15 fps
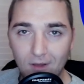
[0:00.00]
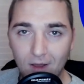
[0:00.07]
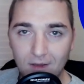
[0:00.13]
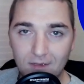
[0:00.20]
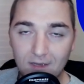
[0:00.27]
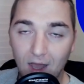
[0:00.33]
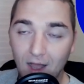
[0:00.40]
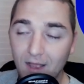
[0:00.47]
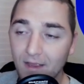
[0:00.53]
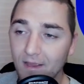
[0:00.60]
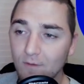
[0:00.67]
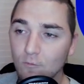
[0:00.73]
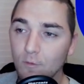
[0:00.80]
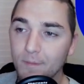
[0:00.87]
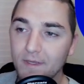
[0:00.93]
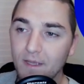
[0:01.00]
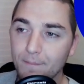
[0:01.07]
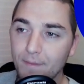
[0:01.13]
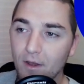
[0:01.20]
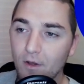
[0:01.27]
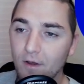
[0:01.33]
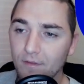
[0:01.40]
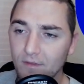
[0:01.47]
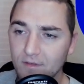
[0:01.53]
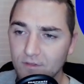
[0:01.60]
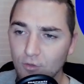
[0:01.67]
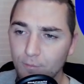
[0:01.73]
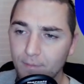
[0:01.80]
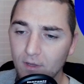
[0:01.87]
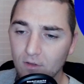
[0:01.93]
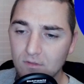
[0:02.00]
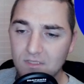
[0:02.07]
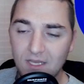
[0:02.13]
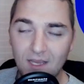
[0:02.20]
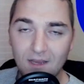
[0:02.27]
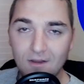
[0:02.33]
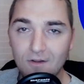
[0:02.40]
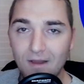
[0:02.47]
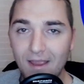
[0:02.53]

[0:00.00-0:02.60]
Undying. We'll be comparing the two builds here